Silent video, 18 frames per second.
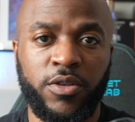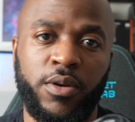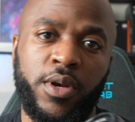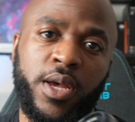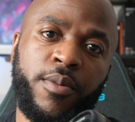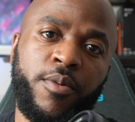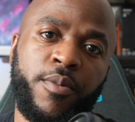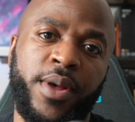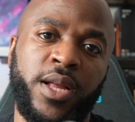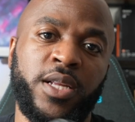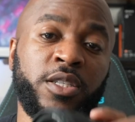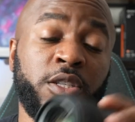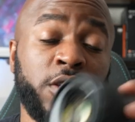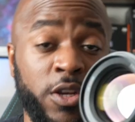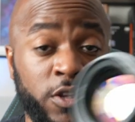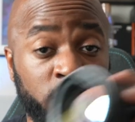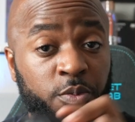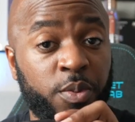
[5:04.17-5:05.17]
your camera bag, and it's
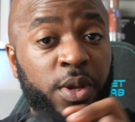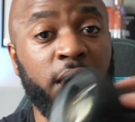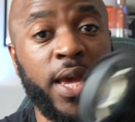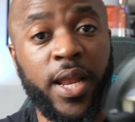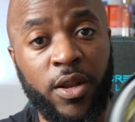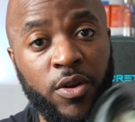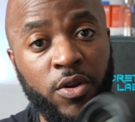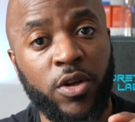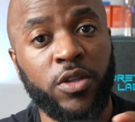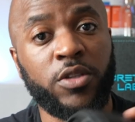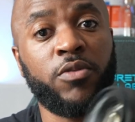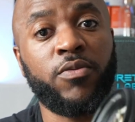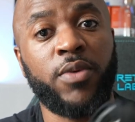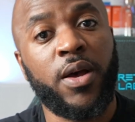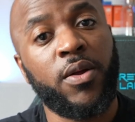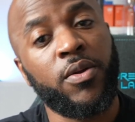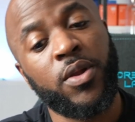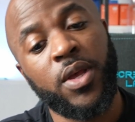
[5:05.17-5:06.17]
going to be getting knocked
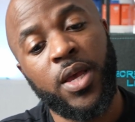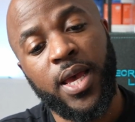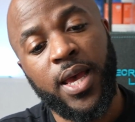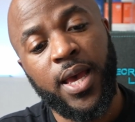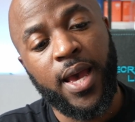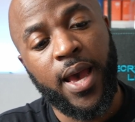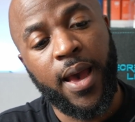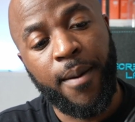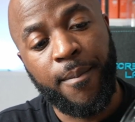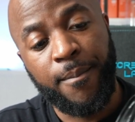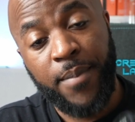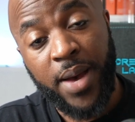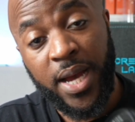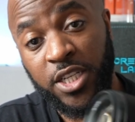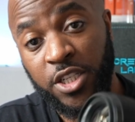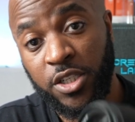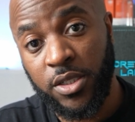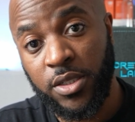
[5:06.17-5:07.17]
around.
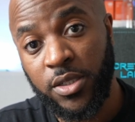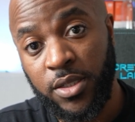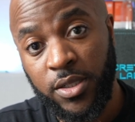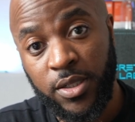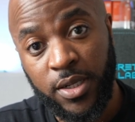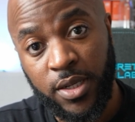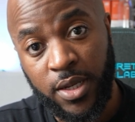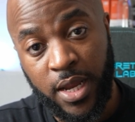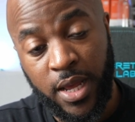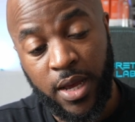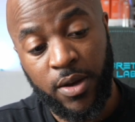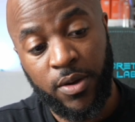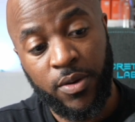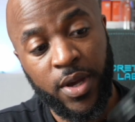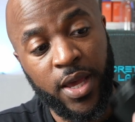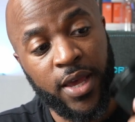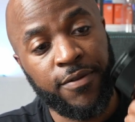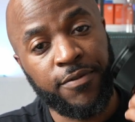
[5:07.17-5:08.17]
Imagine
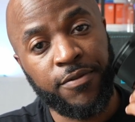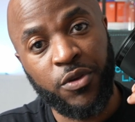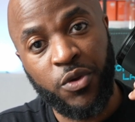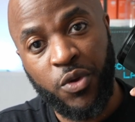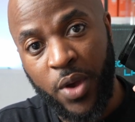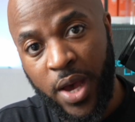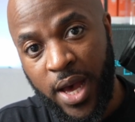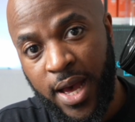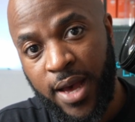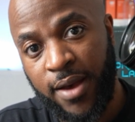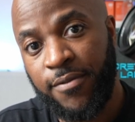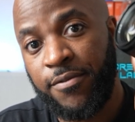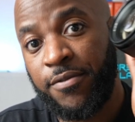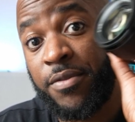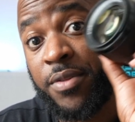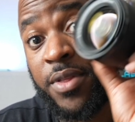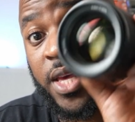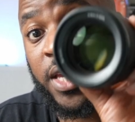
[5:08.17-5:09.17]
now if you have
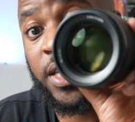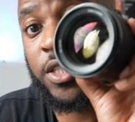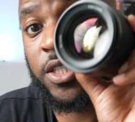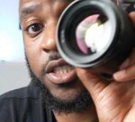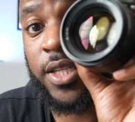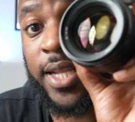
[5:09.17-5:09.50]
this